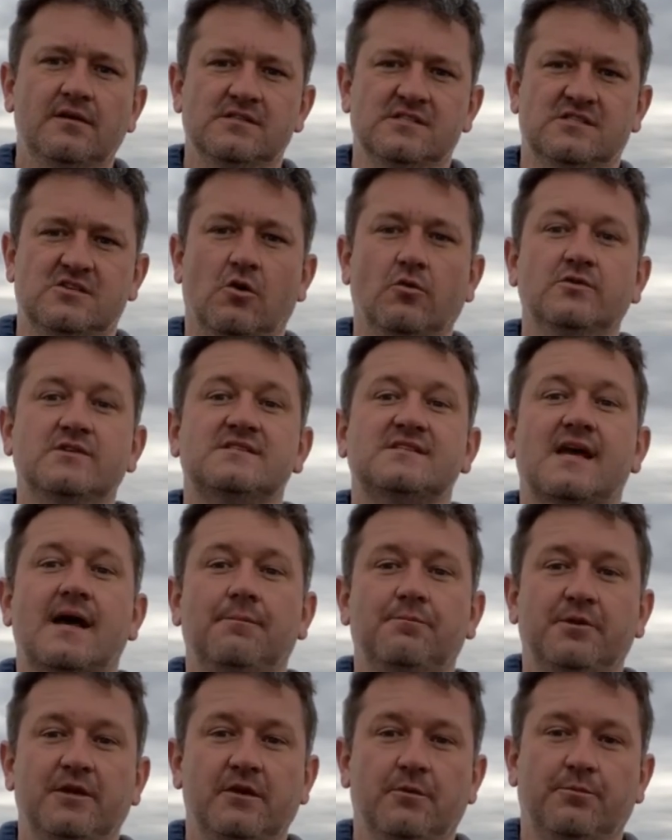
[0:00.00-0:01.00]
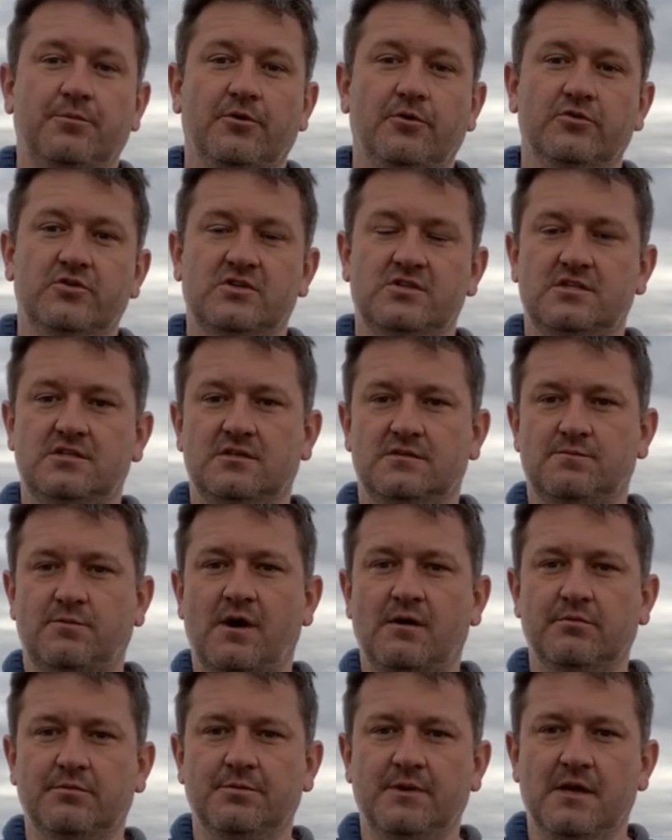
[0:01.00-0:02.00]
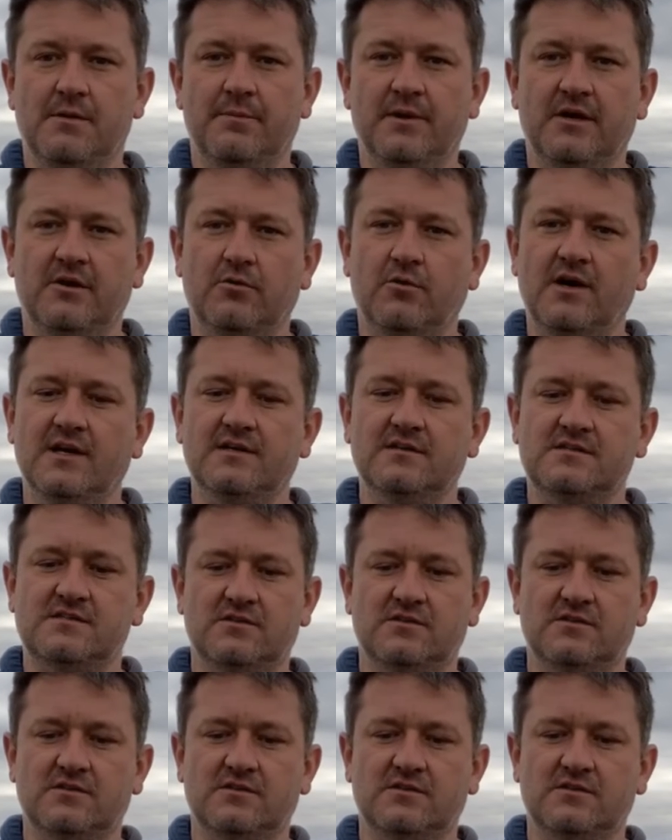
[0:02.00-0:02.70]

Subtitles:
zone sampling approach is probably a better one.